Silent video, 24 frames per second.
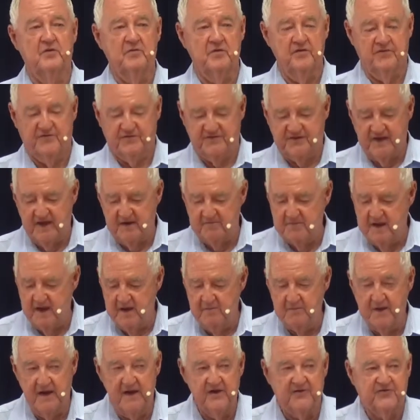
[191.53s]
We've said many,
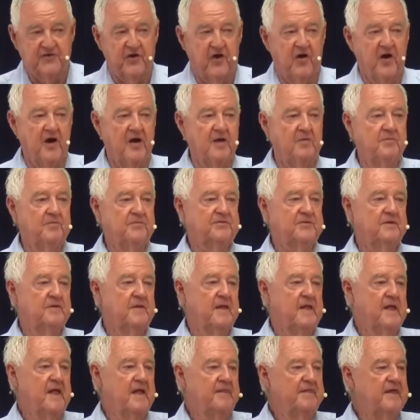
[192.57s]
many times
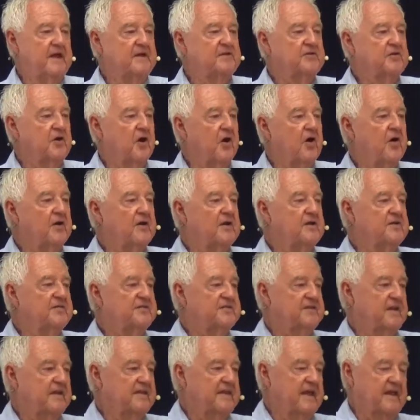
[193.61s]
that God is,
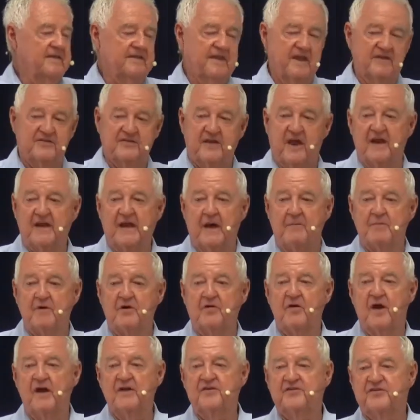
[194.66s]
that there's going to come a
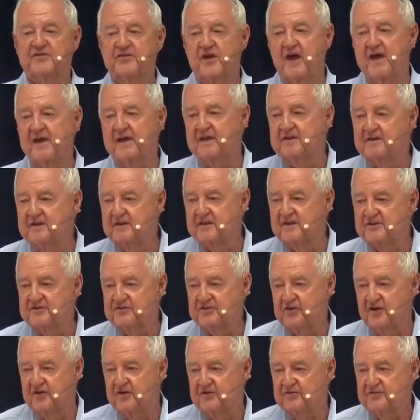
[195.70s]
great shaking to the
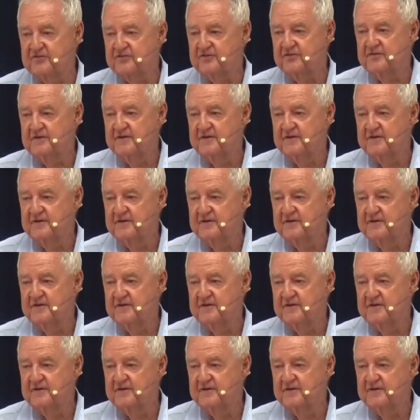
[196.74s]
church.